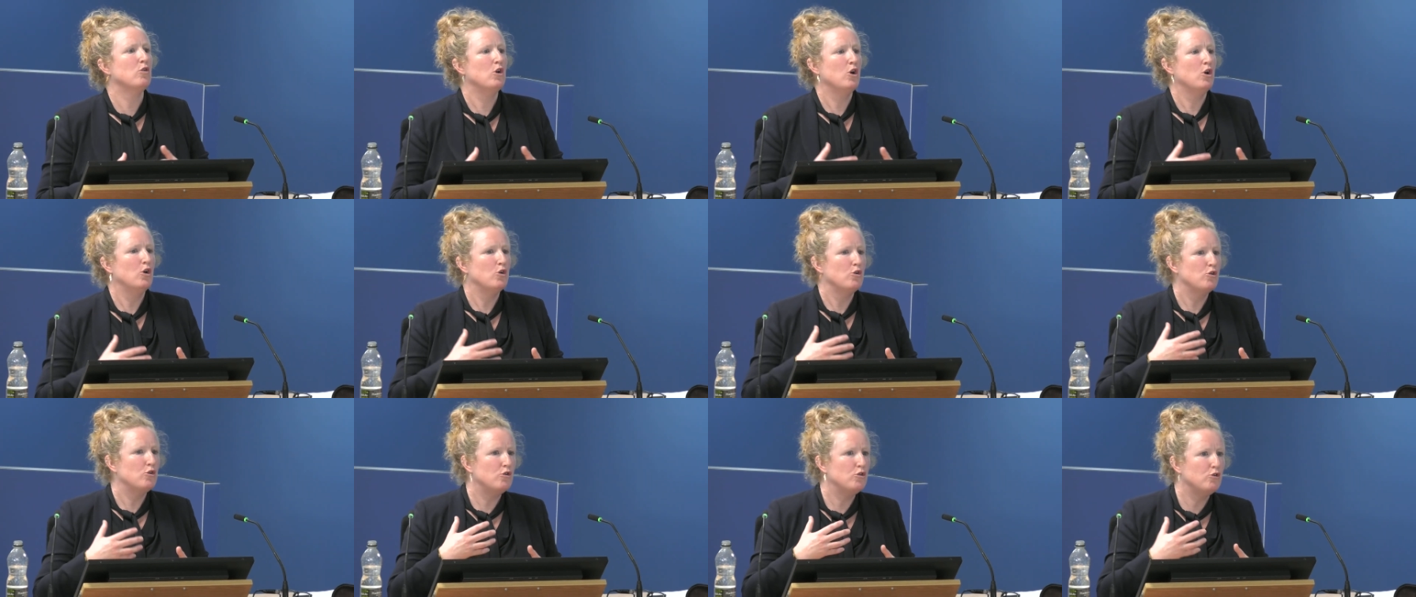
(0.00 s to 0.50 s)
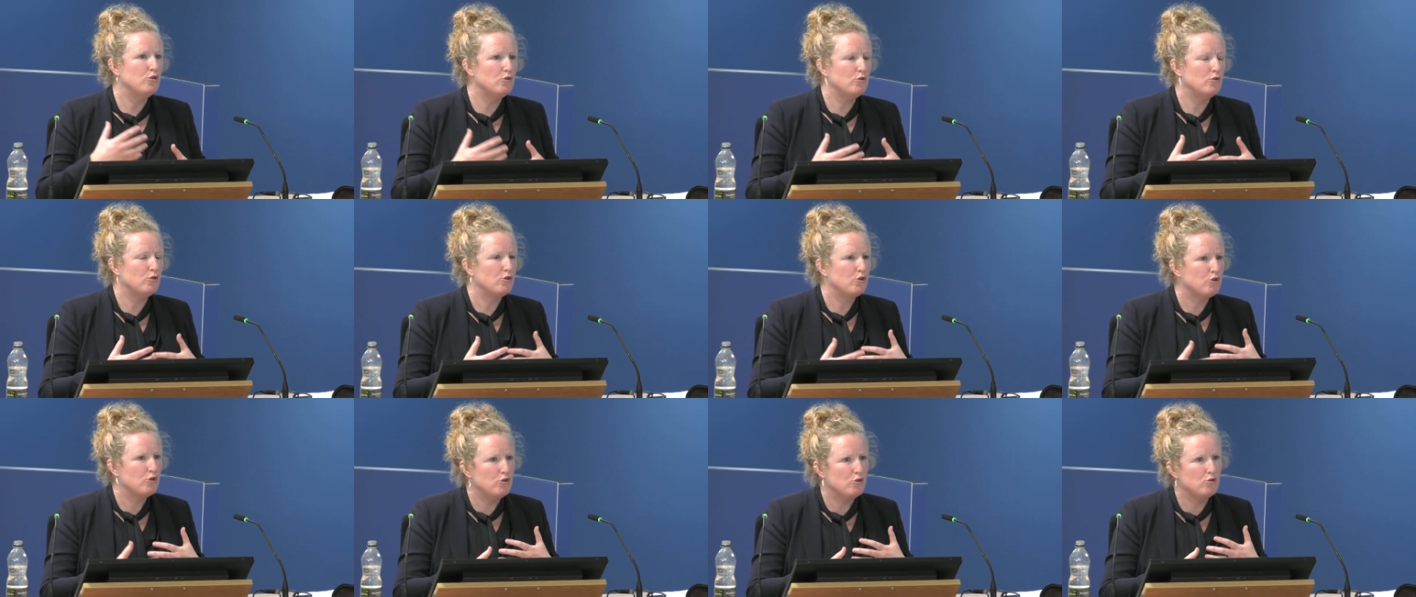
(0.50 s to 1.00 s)

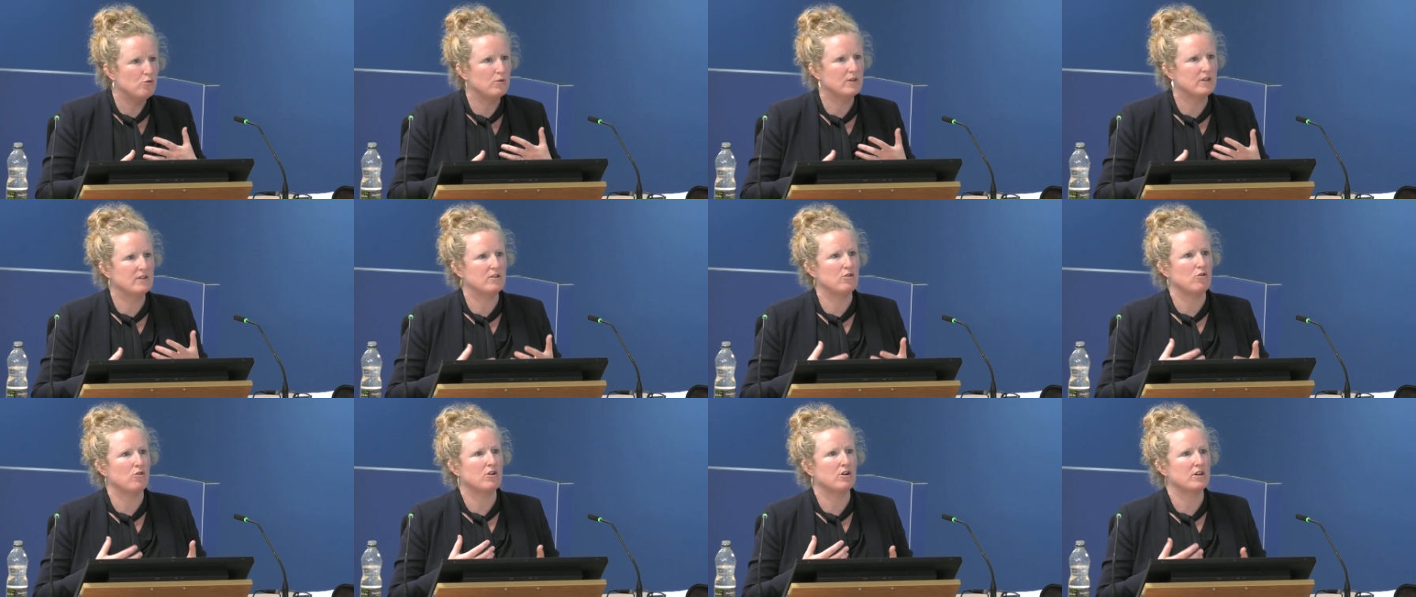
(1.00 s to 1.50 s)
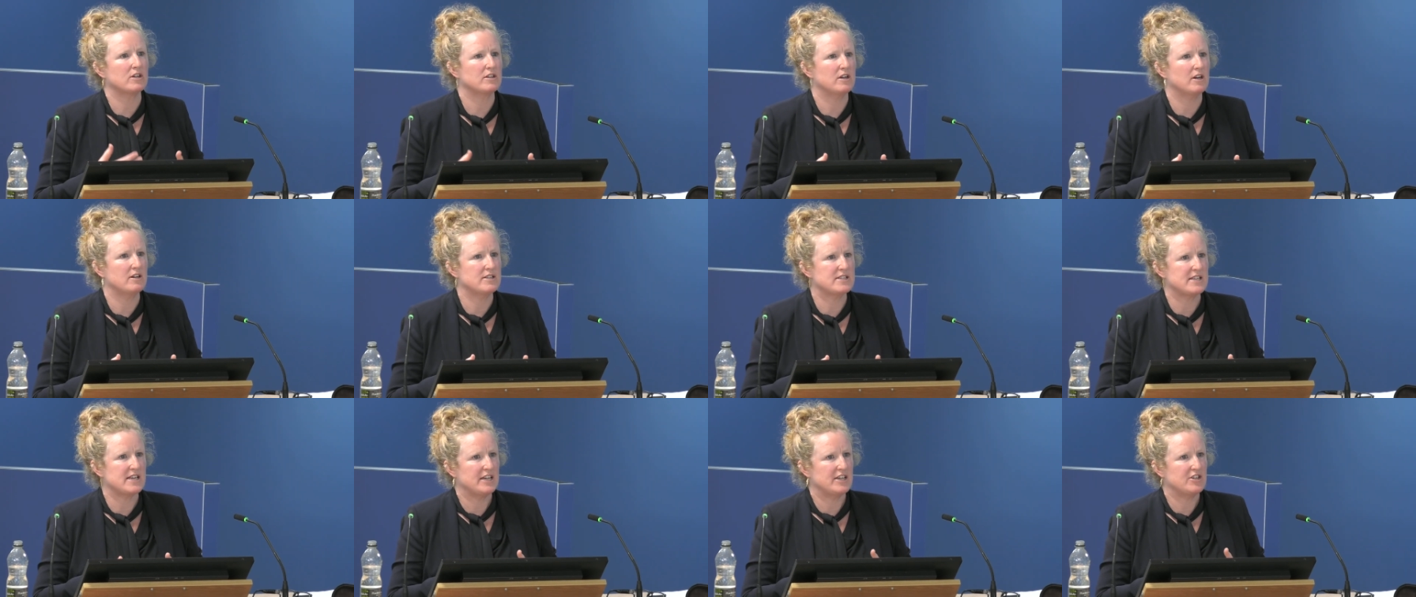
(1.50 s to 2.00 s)
who in the
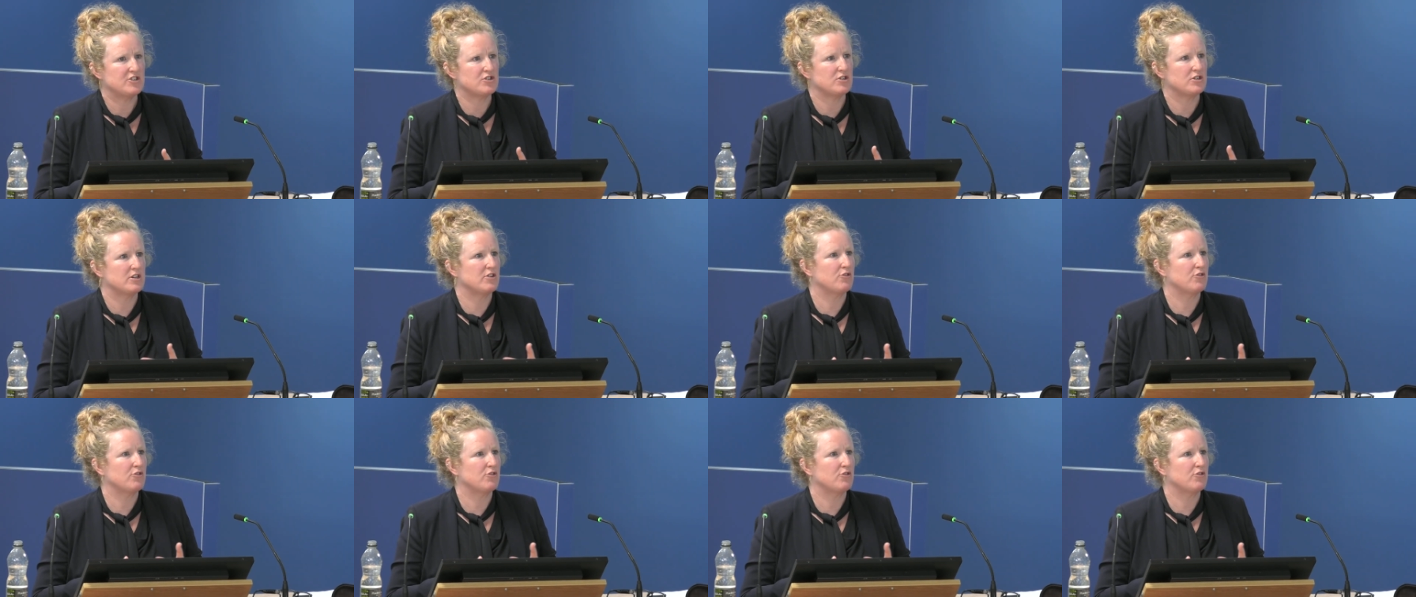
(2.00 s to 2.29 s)
organisation